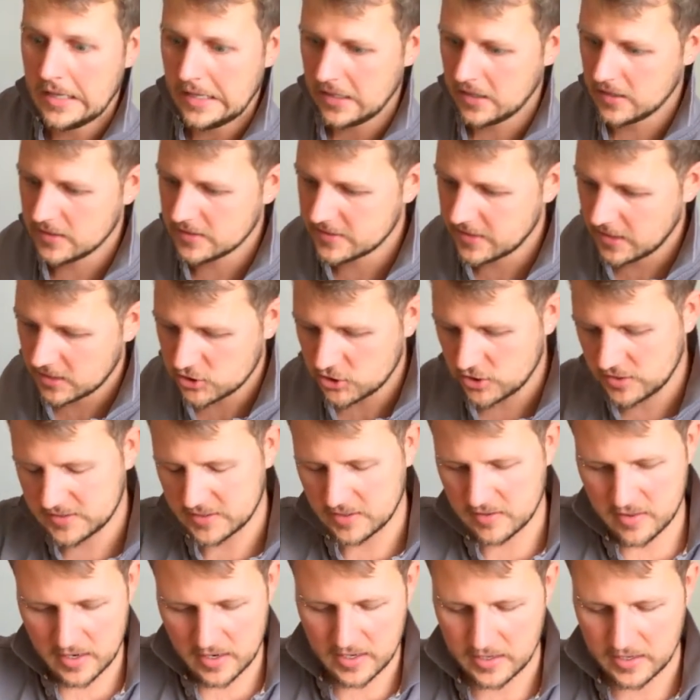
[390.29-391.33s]
it is actually
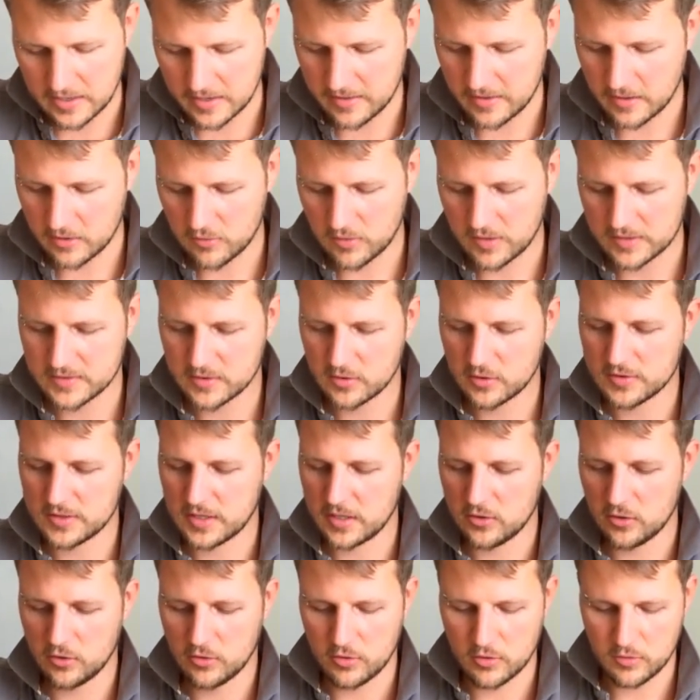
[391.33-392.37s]
synthetic leather, because
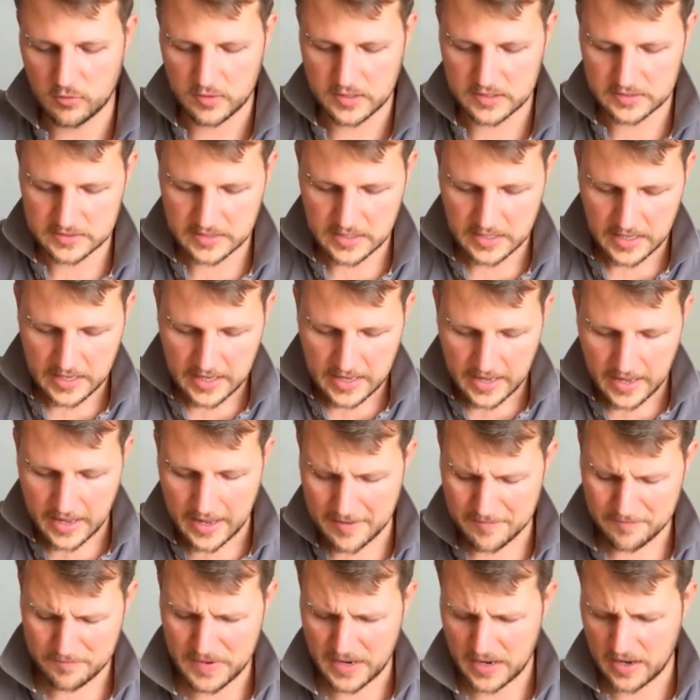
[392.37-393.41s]
I don't know this.
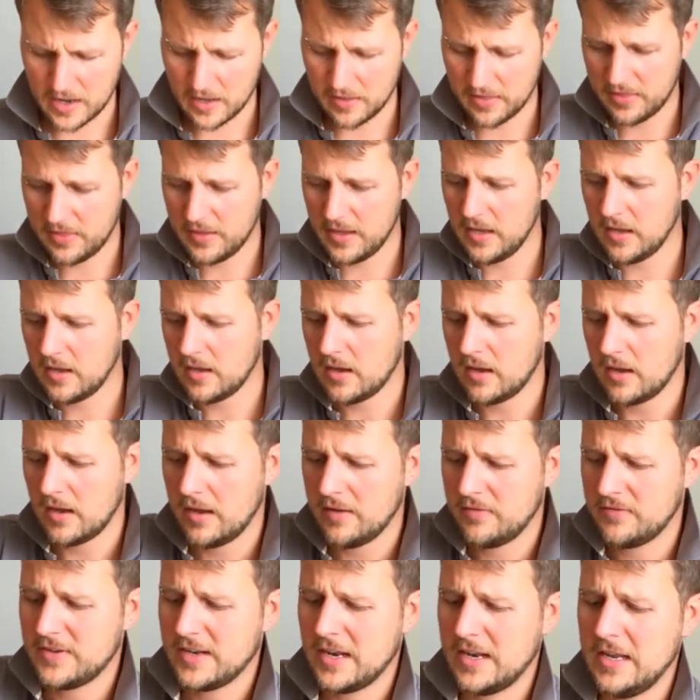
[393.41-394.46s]
But I think
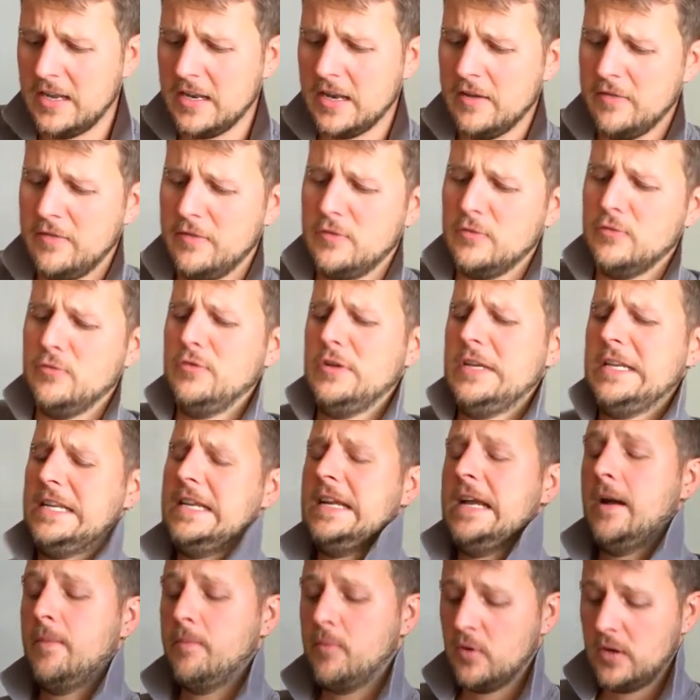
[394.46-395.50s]
I've done enough
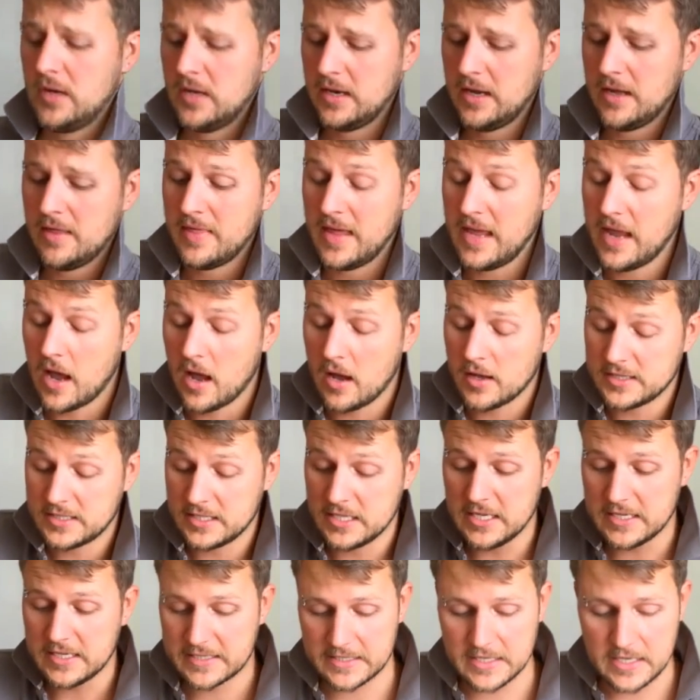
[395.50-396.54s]
reading up on it. And they are
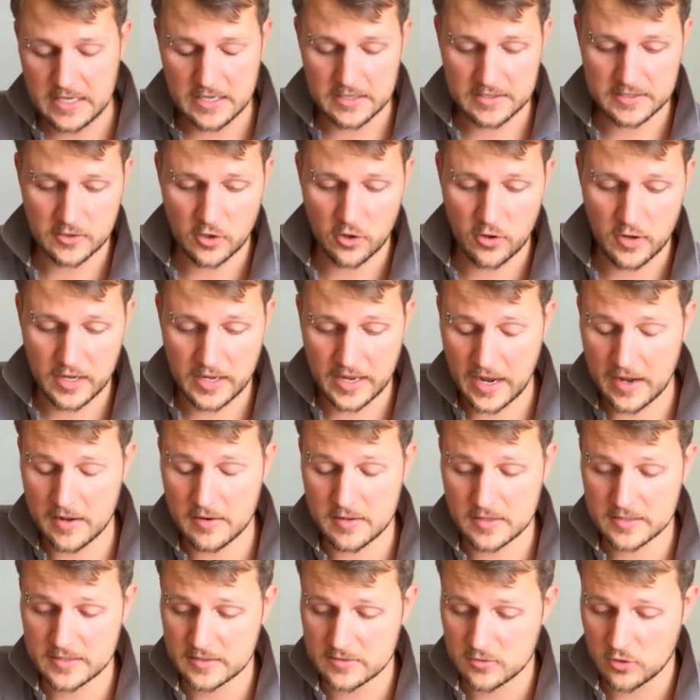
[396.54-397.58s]
DC. So again,
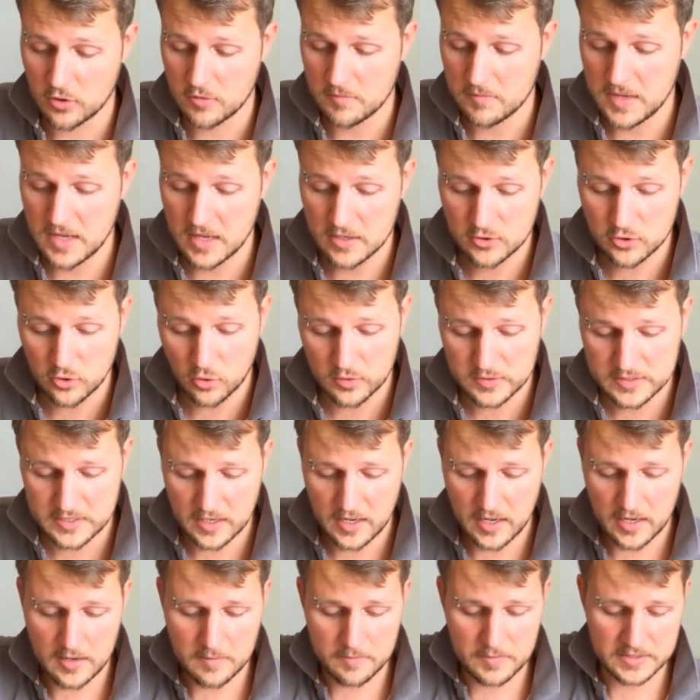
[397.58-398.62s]
this is not me endorsing
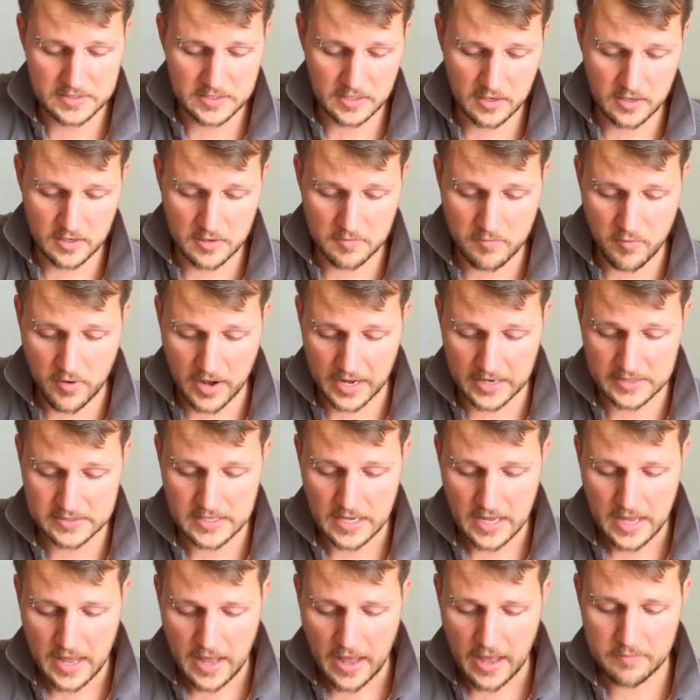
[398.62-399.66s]
any particular brand.
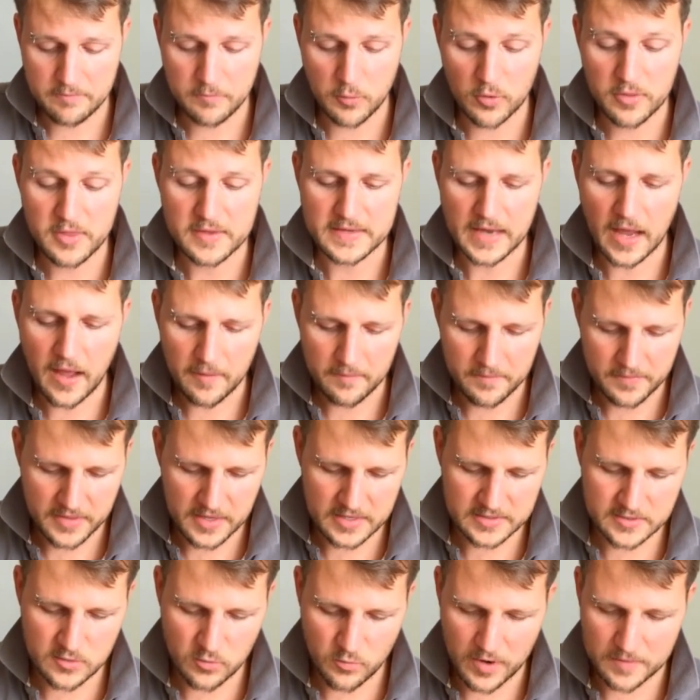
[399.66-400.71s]
I bought this.
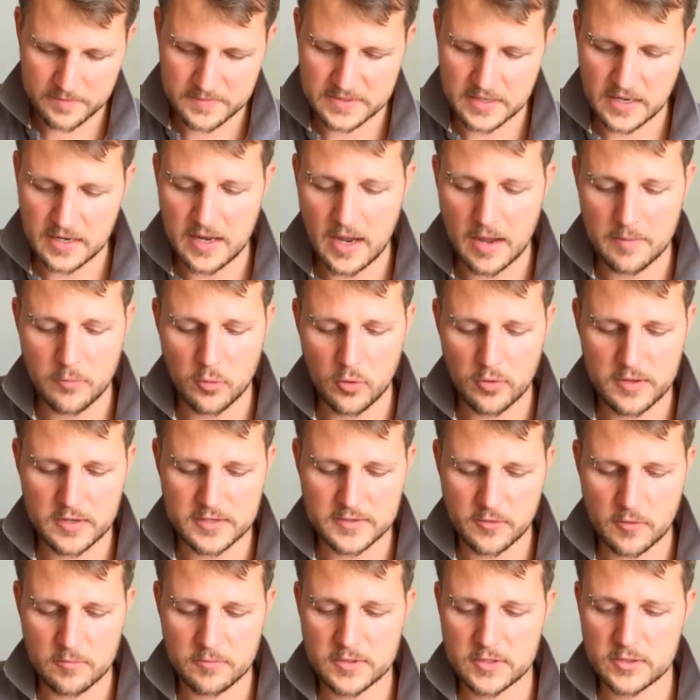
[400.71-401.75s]
There's the website. I bought this
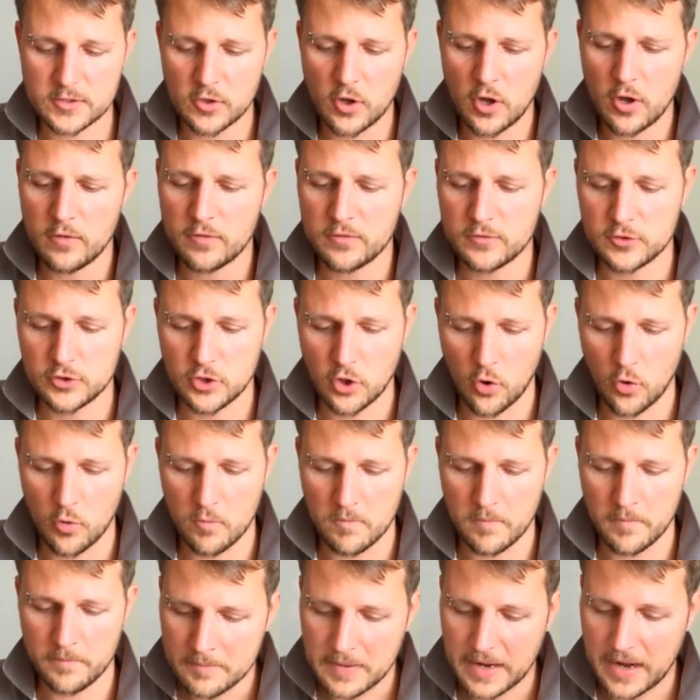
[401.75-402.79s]
from Surf
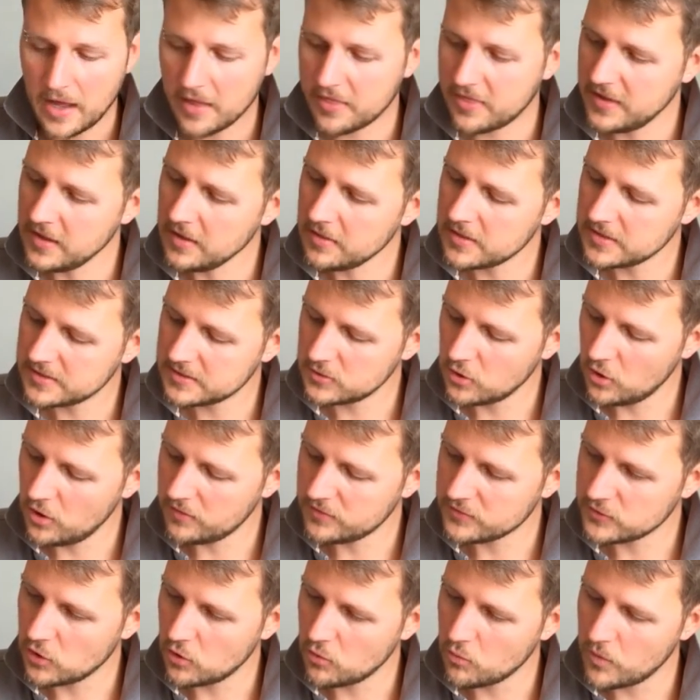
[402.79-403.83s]
Dome. But I think the
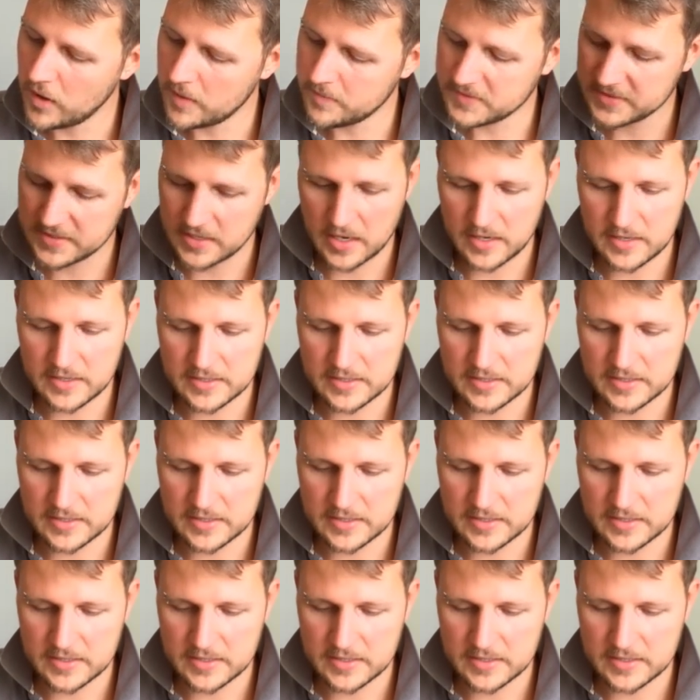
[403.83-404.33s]
Surf Dome website